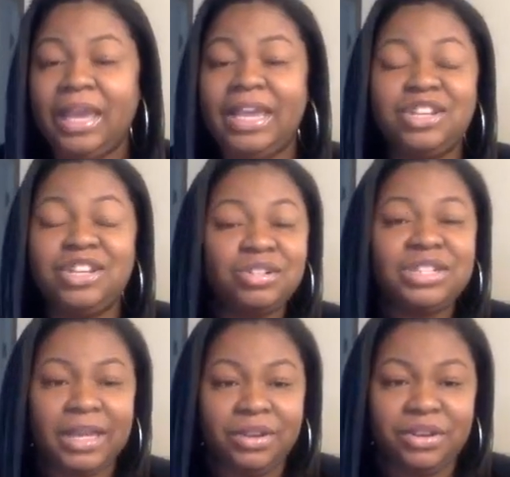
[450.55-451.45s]
Eastern
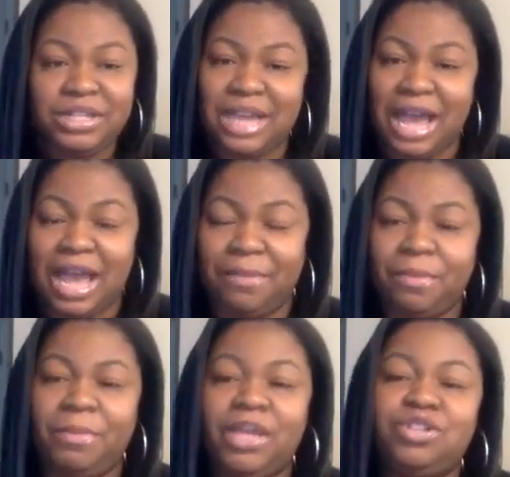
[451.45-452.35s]
Standard Time.
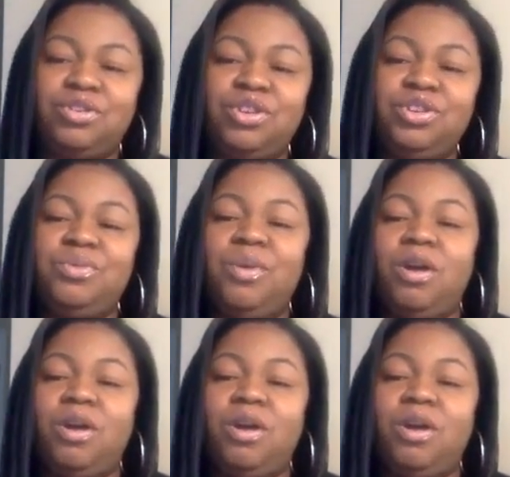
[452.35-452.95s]
Make sure you